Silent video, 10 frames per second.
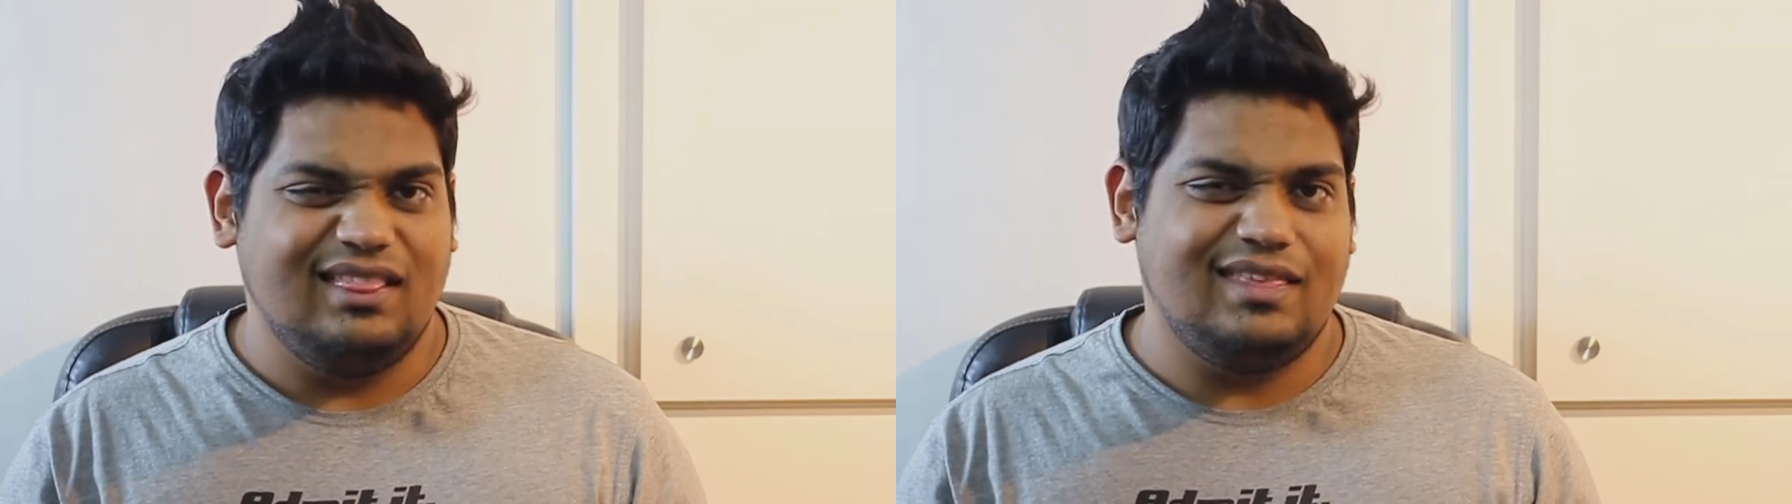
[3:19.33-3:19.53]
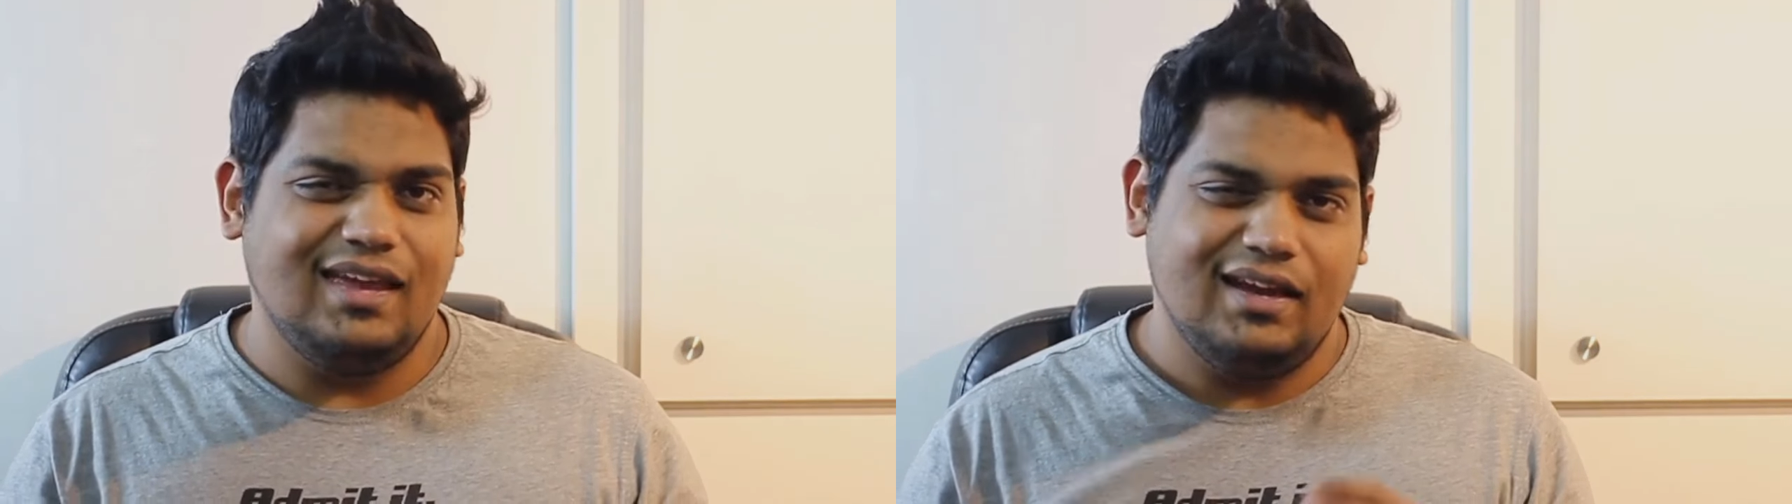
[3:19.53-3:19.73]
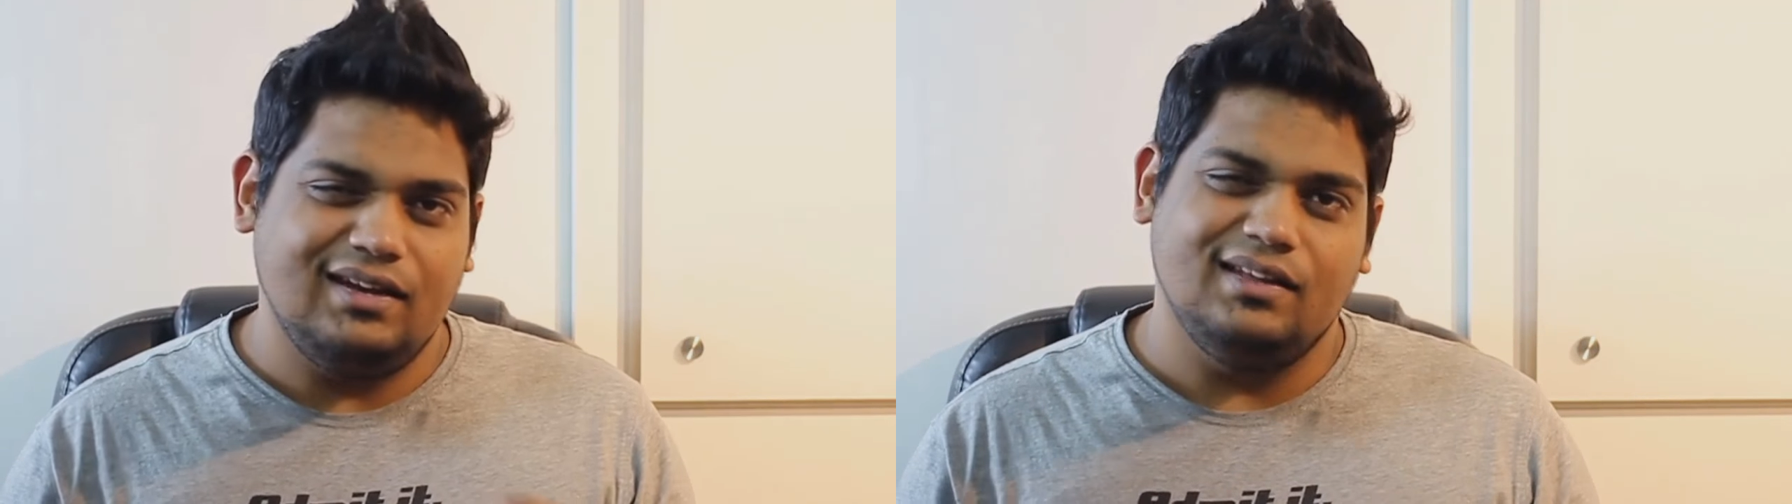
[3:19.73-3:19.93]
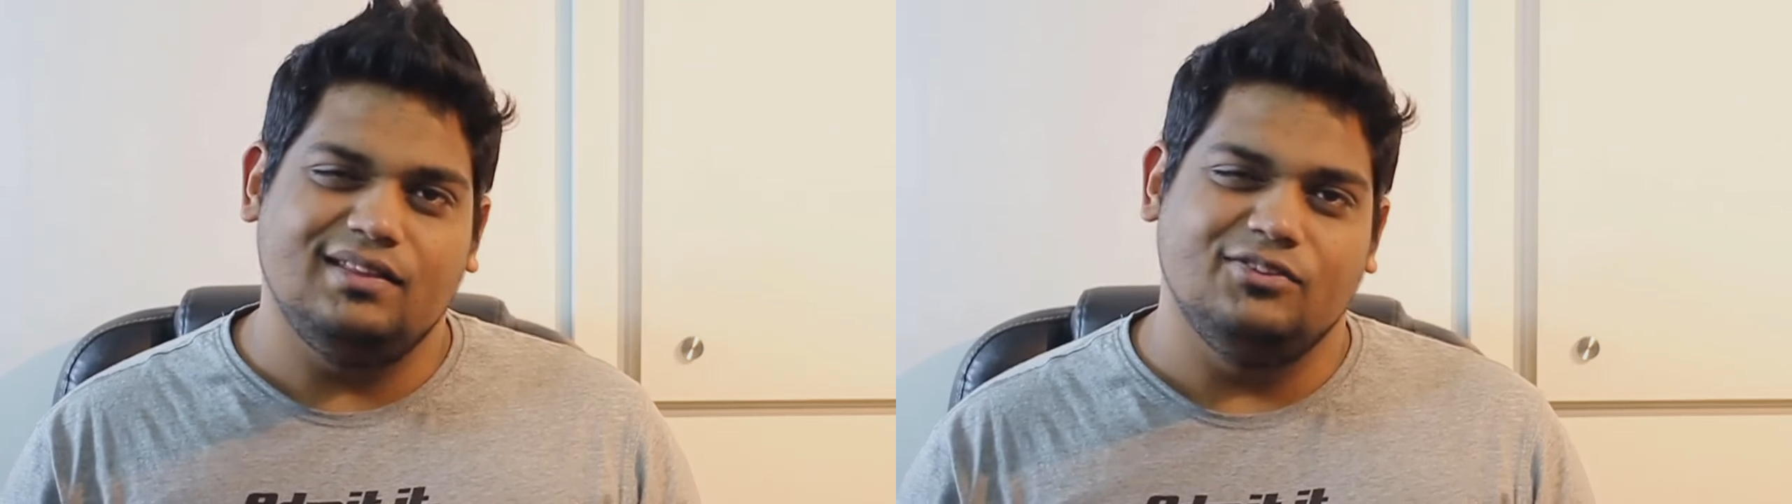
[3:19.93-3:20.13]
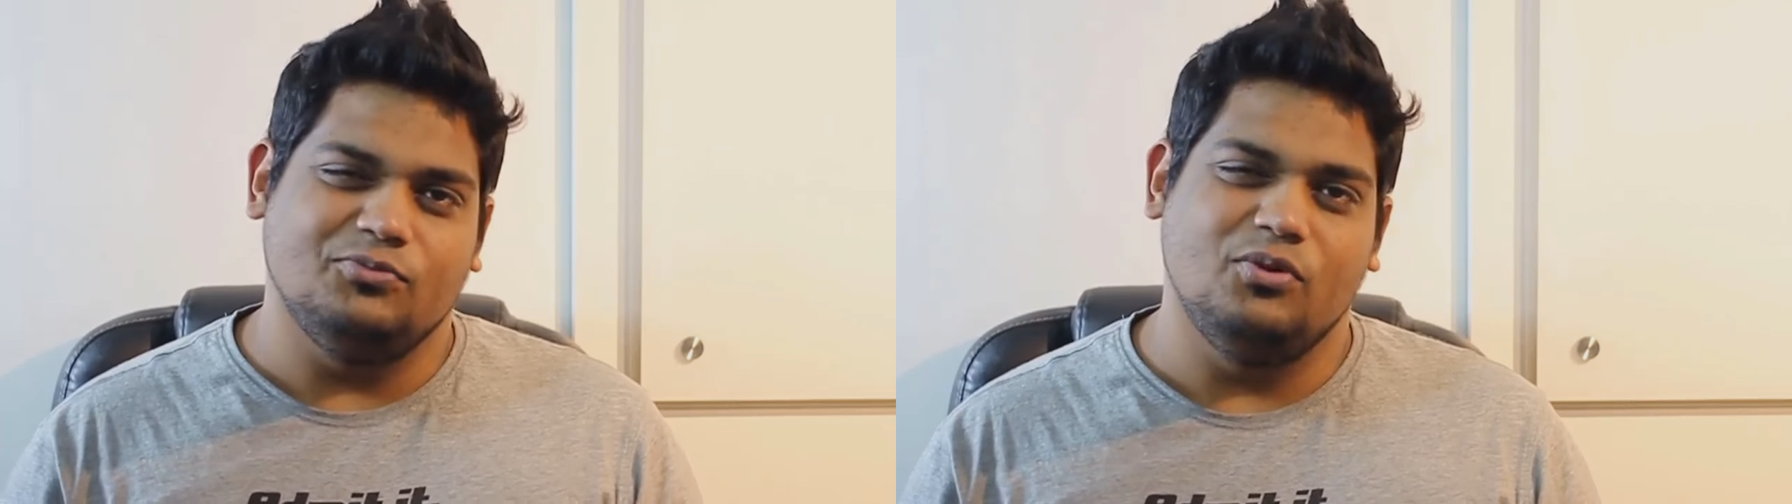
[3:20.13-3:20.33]
The editing
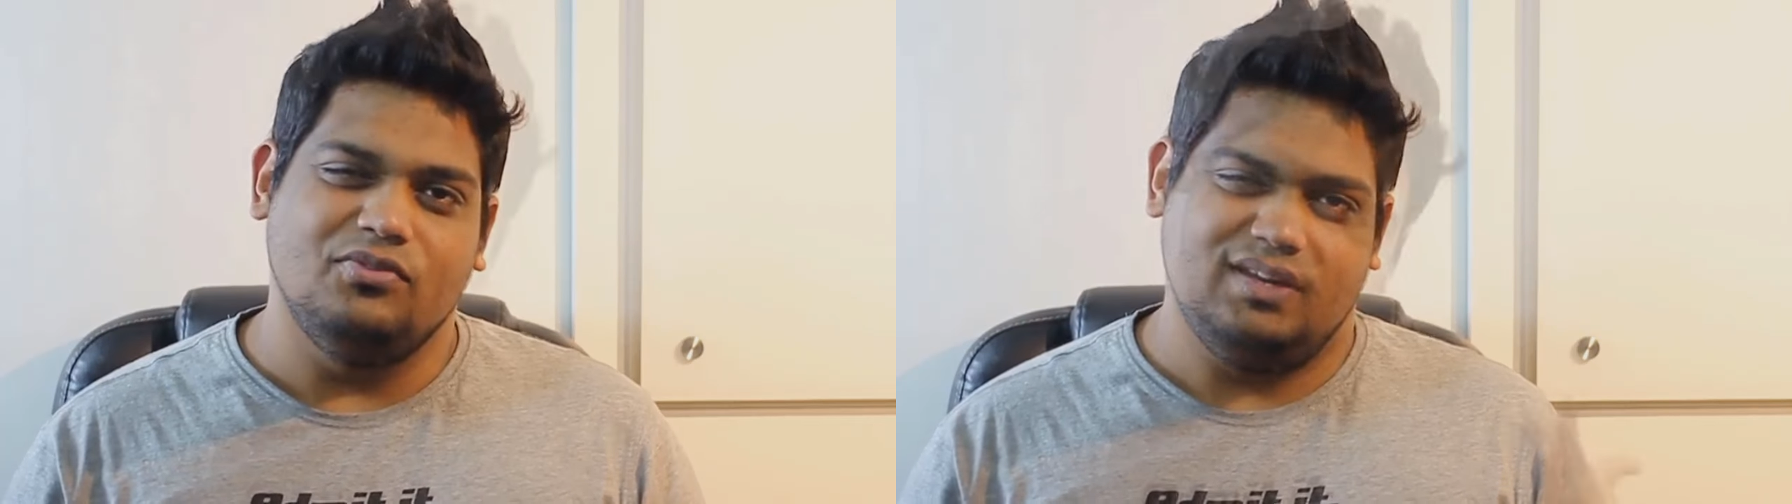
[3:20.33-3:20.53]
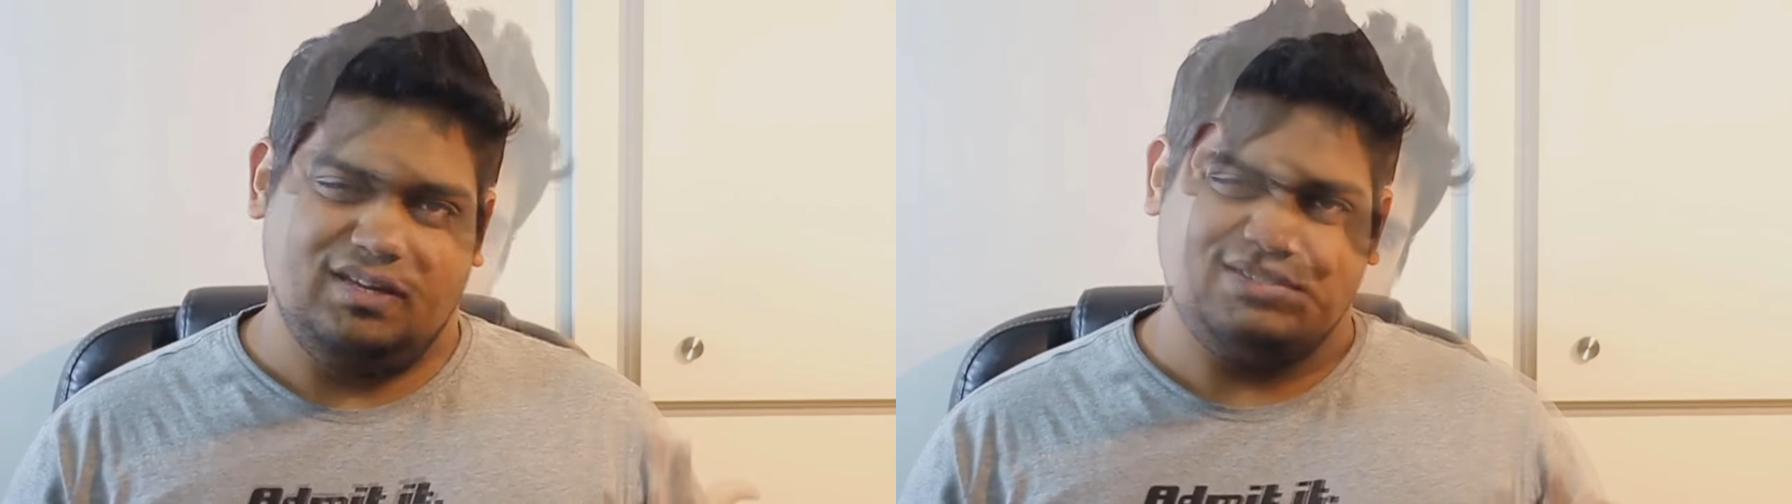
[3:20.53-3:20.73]
in this movie